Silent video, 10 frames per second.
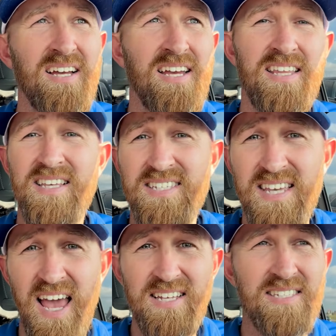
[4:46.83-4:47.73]
In this
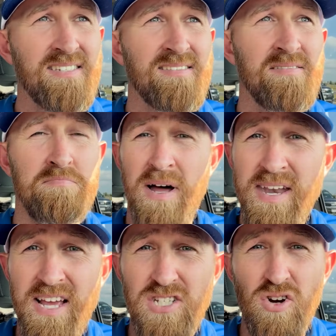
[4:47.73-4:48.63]
case,
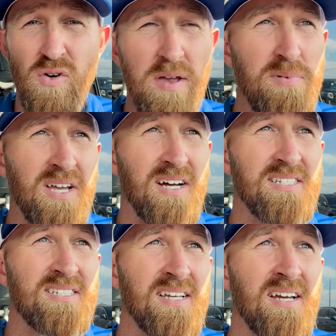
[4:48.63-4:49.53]
Mondays are great
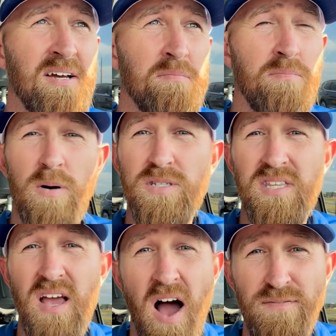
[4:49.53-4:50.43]
because most of
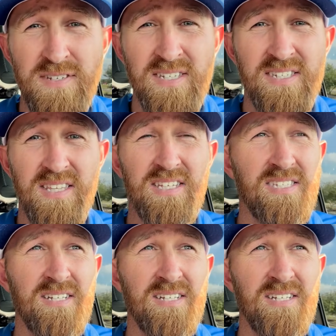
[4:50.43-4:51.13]
the offices in this